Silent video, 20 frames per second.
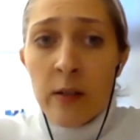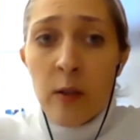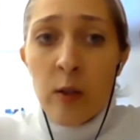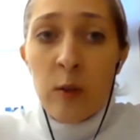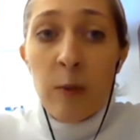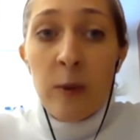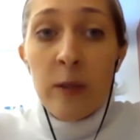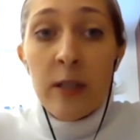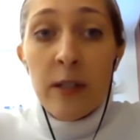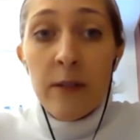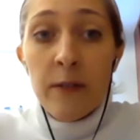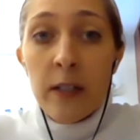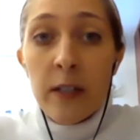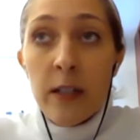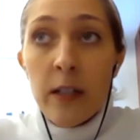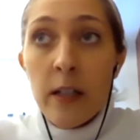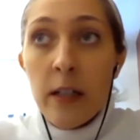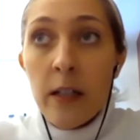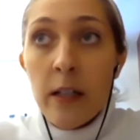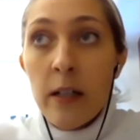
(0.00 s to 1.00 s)
so
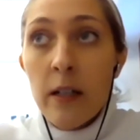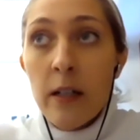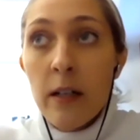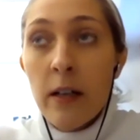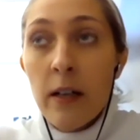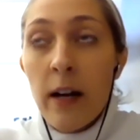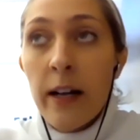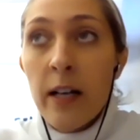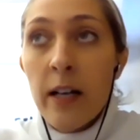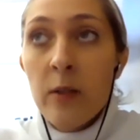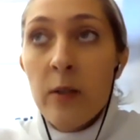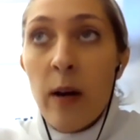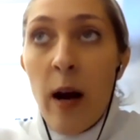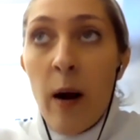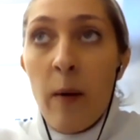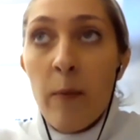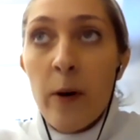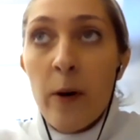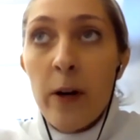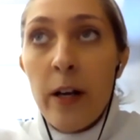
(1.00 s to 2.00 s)
specifically, I guess what
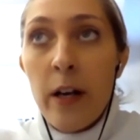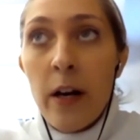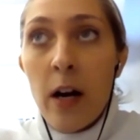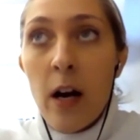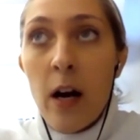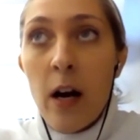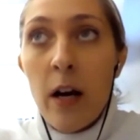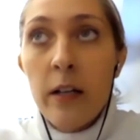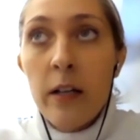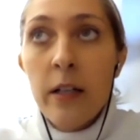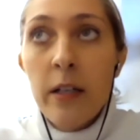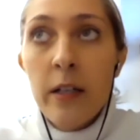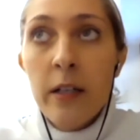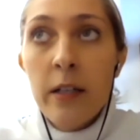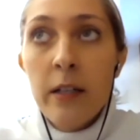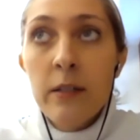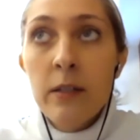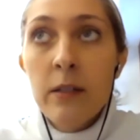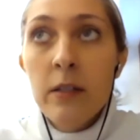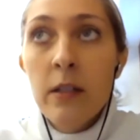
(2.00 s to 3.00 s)
I'm working on
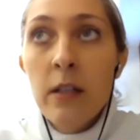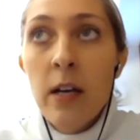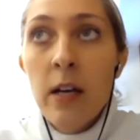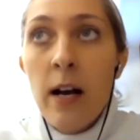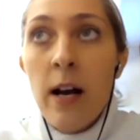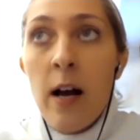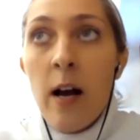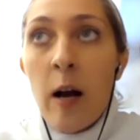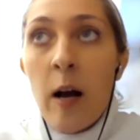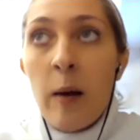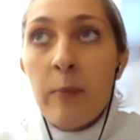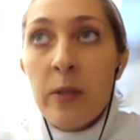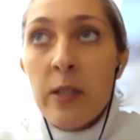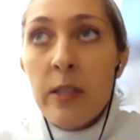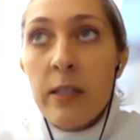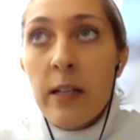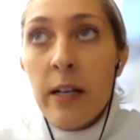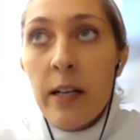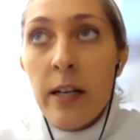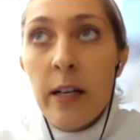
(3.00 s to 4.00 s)
is I'm
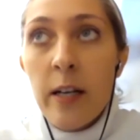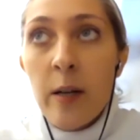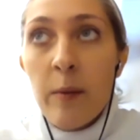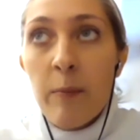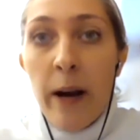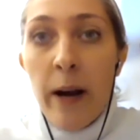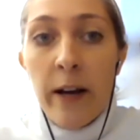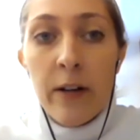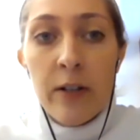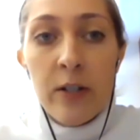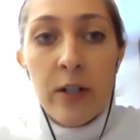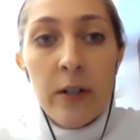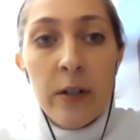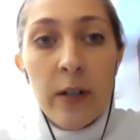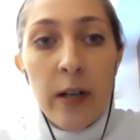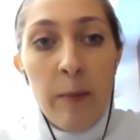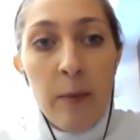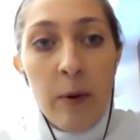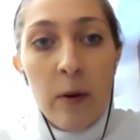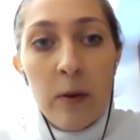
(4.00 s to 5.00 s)
studying
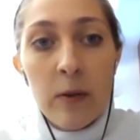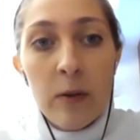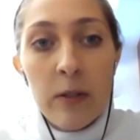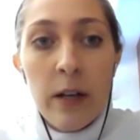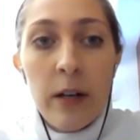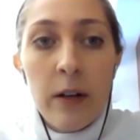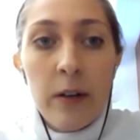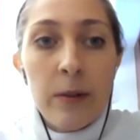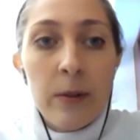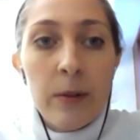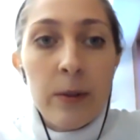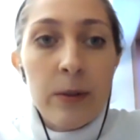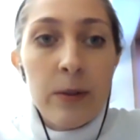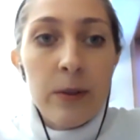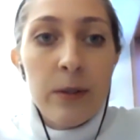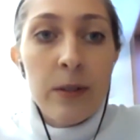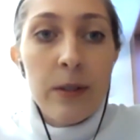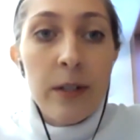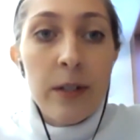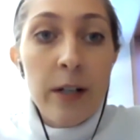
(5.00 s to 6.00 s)
biogeochemical
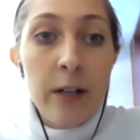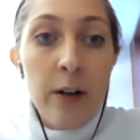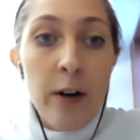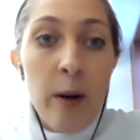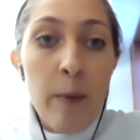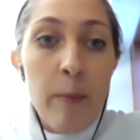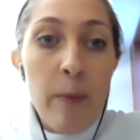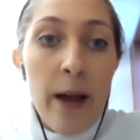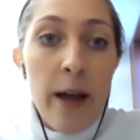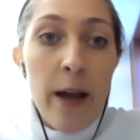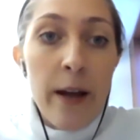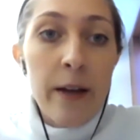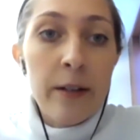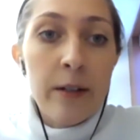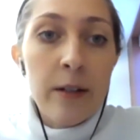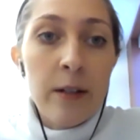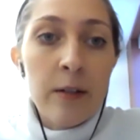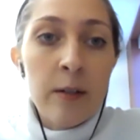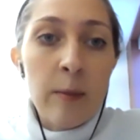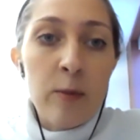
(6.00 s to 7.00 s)
cycles in Great
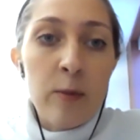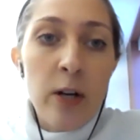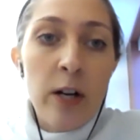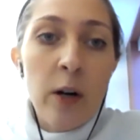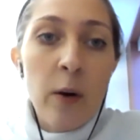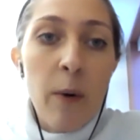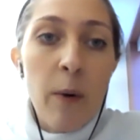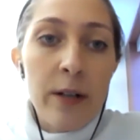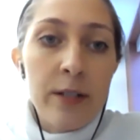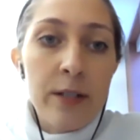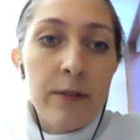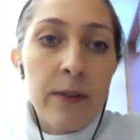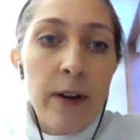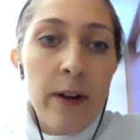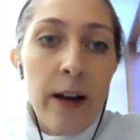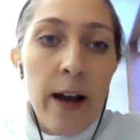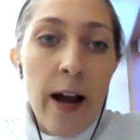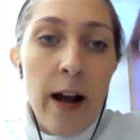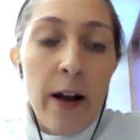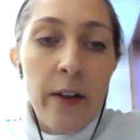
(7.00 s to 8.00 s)
Bay. And so I'm trying to
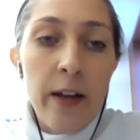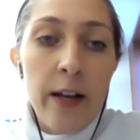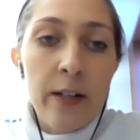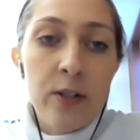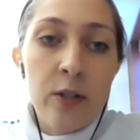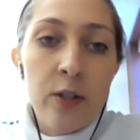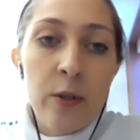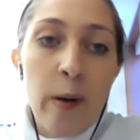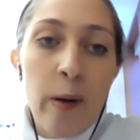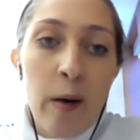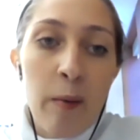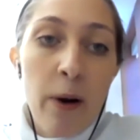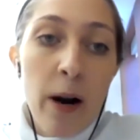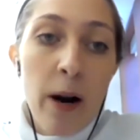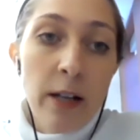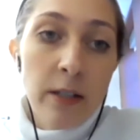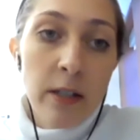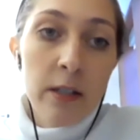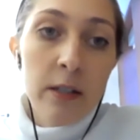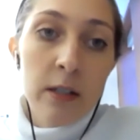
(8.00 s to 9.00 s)
quantify how the estuary
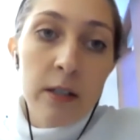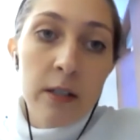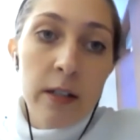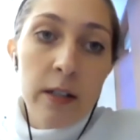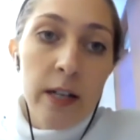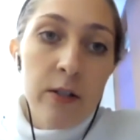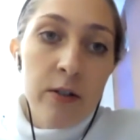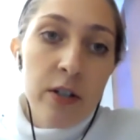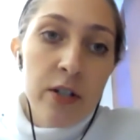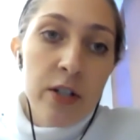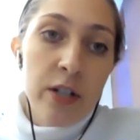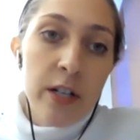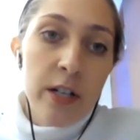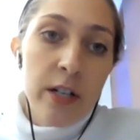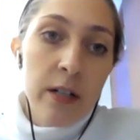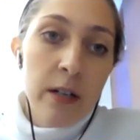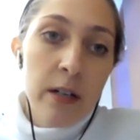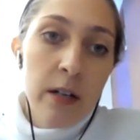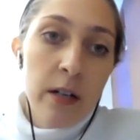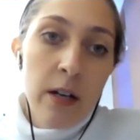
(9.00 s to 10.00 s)
processes
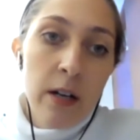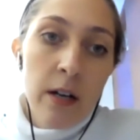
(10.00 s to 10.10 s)
nitrogen